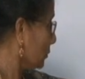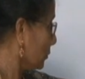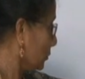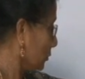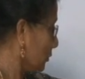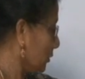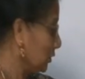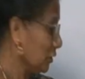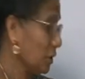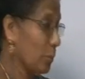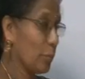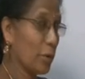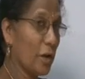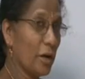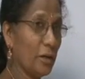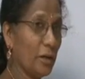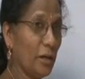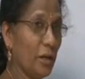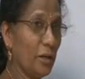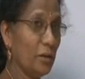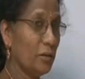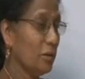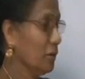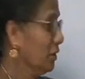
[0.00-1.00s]
in the
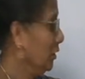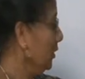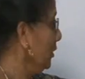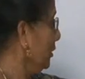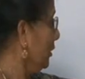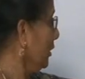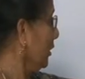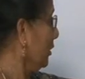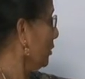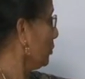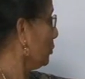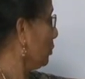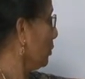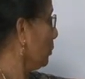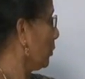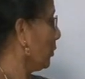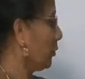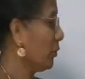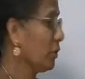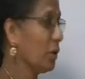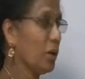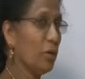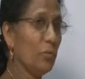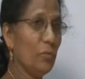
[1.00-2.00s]
bracket e to the
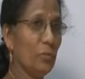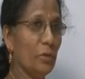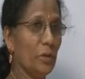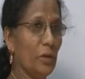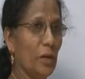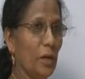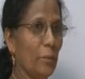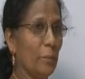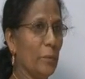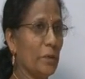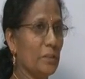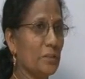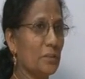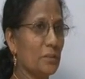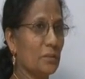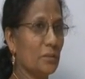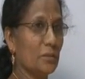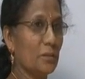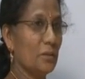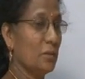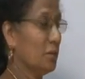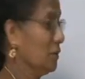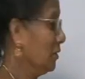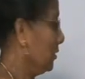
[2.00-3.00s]
power of mx.
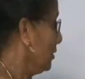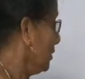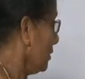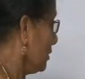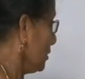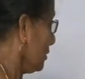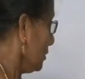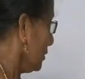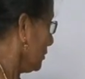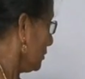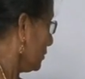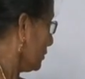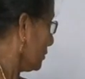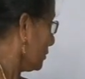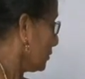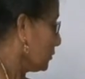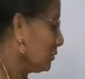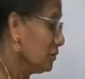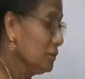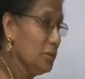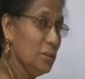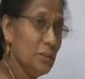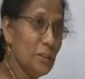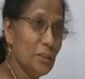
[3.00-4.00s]

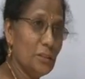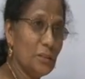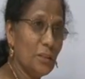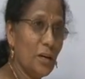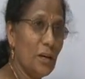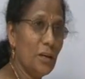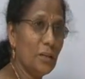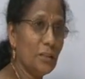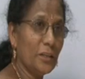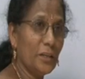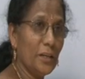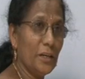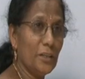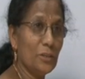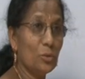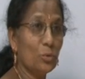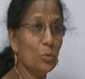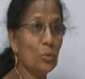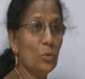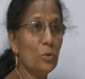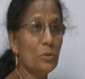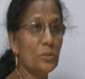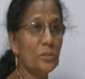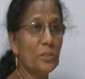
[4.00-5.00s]
In the third case,
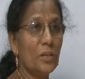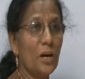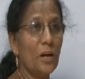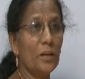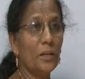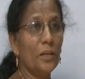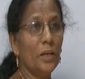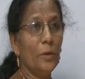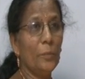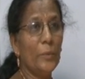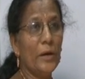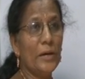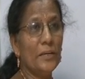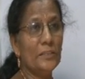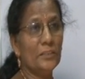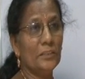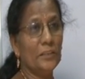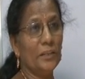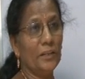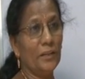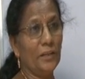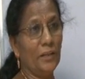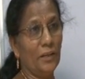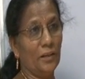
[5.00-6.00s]
roots are
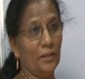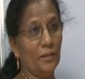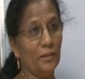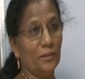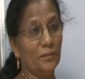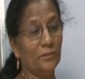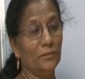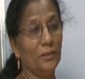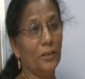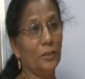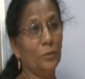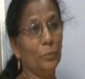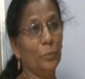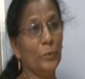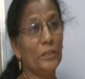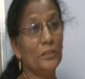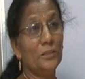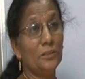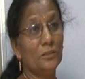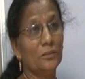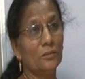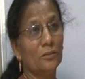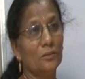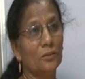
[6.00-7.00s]
imaginary, that
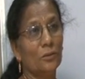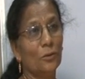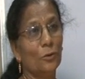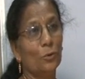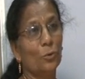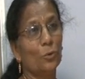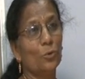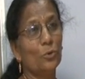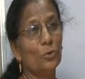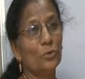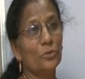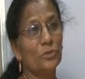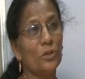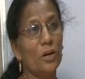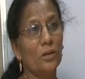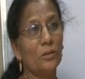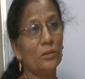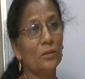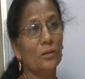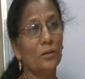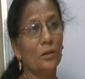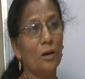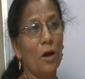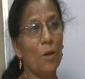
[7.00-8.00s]
means roots are
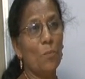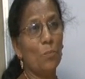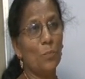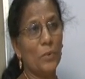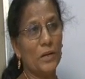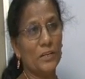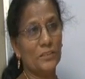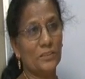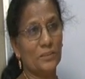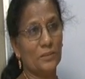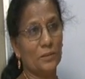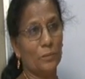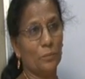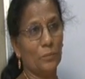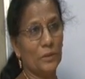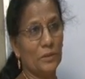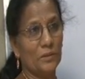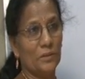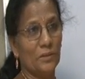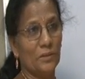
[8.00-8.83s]
complex number,